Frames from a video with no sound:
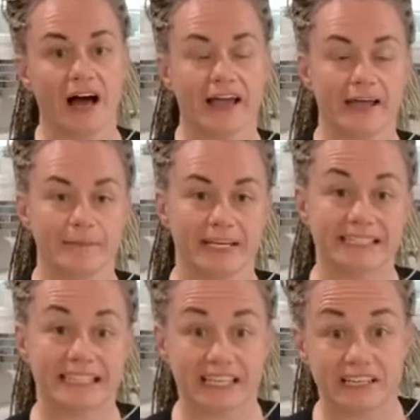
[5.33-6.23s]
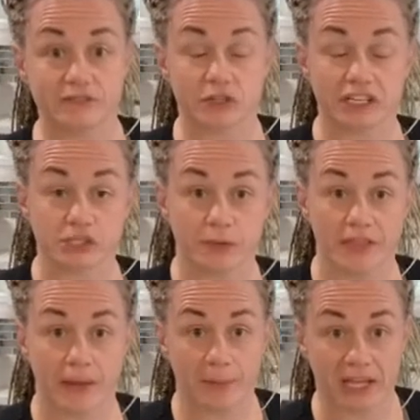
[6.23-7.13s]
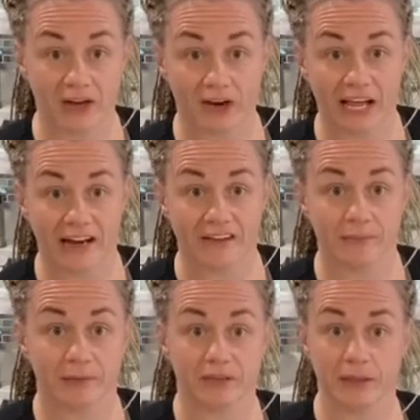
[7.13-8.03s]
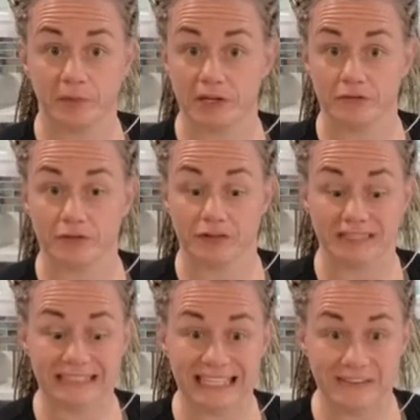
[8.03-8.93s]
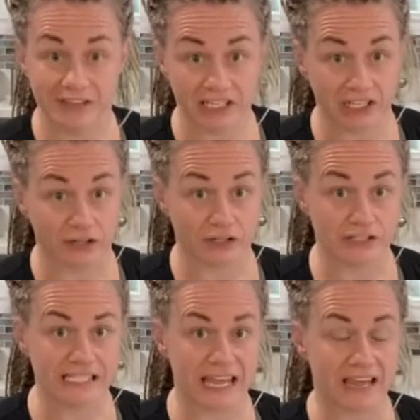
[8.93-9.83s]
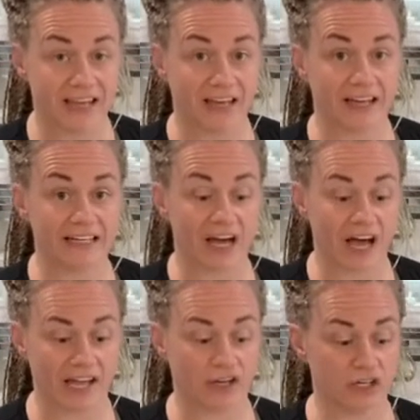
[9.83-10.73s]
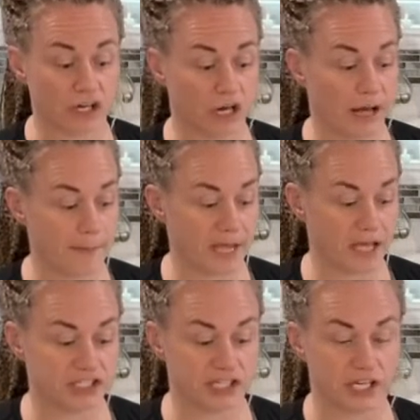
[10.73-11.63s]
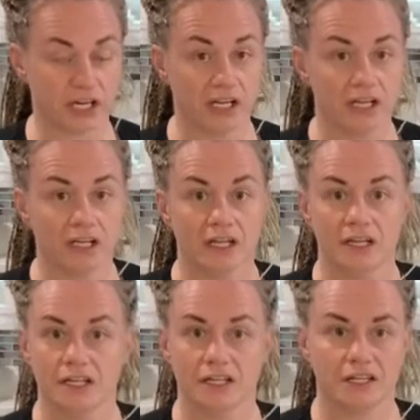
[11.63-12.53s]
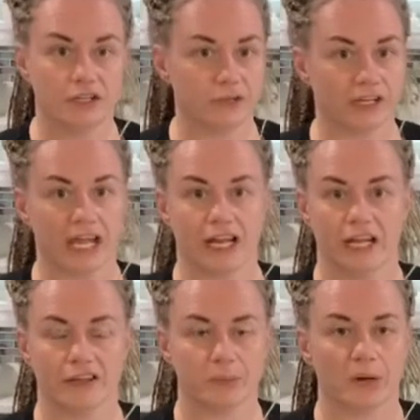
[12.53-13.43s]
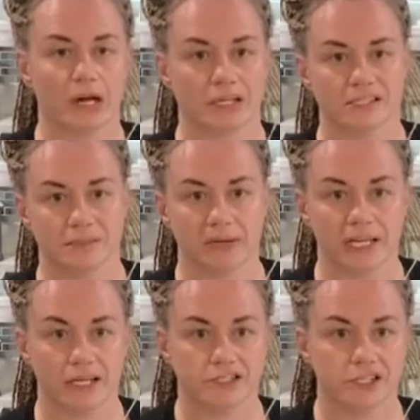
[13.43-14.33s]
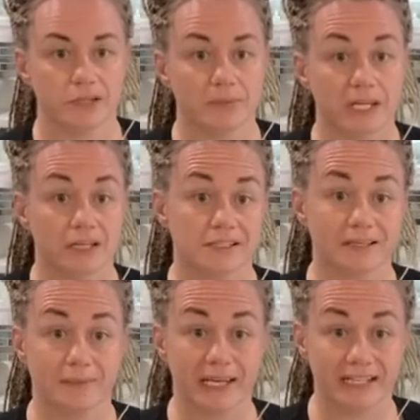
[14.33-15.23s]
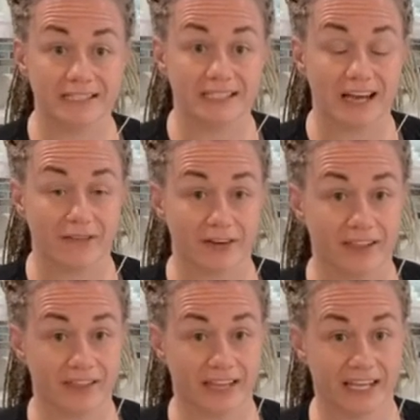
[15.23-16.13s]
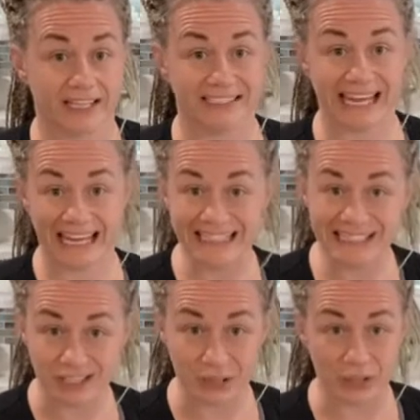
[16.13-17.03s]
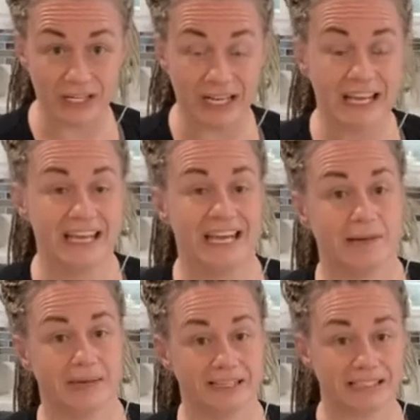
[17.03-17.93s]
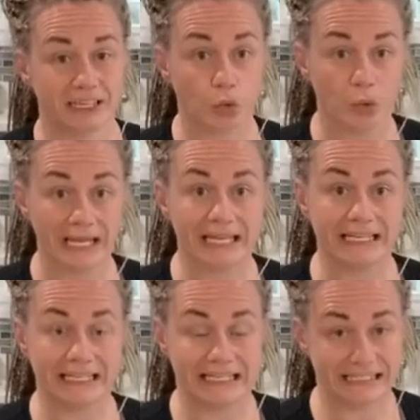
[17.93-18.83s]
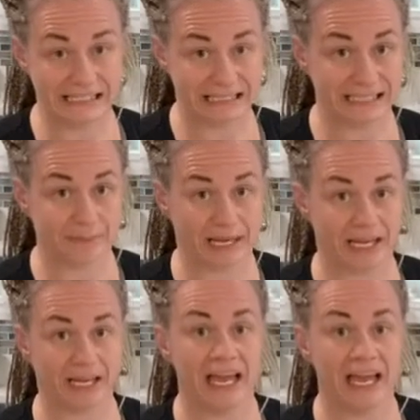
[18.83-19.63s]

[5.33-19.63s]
am an executive director with Epicure and I've been with Epicure for 11 years and I could not imagine using any other products in my kitchen because it makes everything taste good. It makes it quick and easy to make,